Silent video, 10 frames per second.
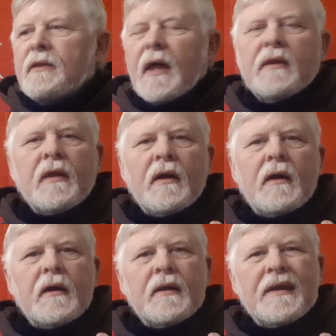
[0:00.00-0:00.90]
that
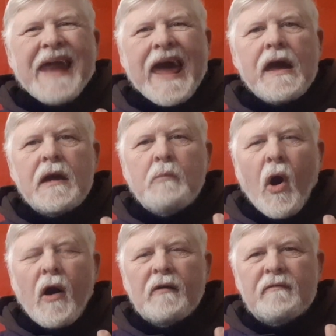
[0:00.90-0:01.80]
the name
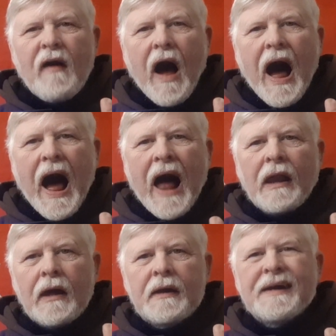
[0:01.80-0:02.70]
of
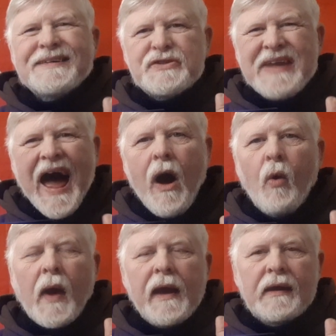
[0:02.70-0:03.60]
Allah is
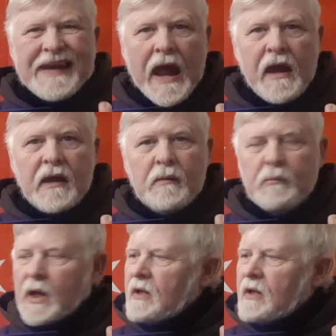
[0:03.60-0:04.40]
now a name.